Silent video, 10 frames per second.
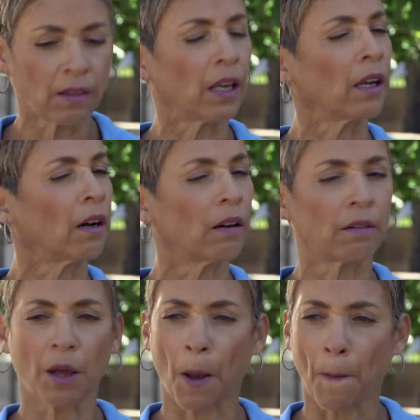in there,
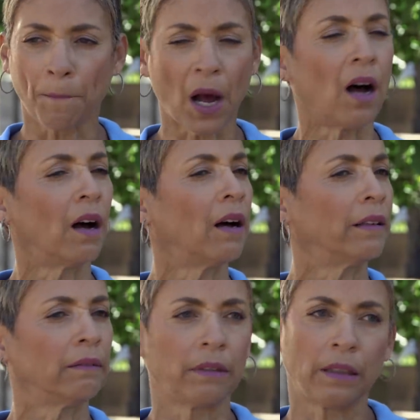
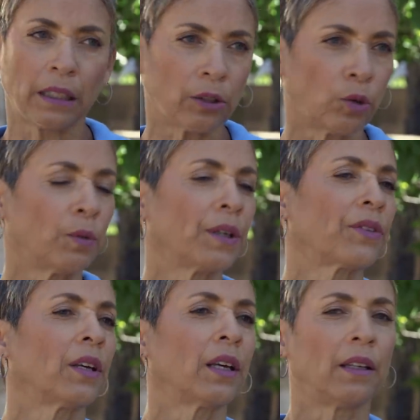bond, deal with
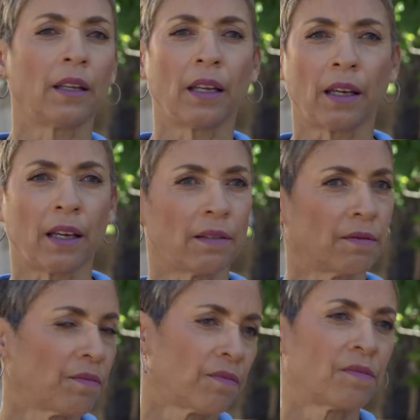it, and
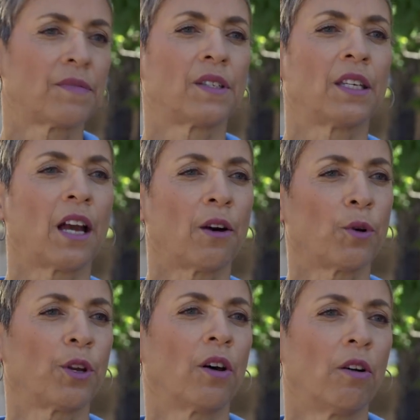see how
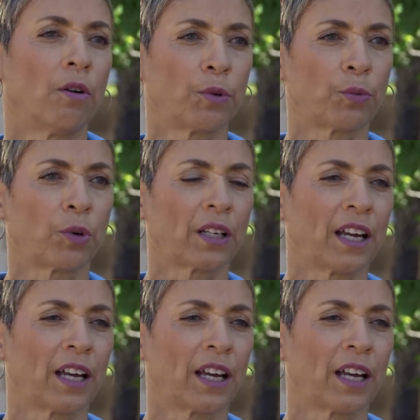it all would work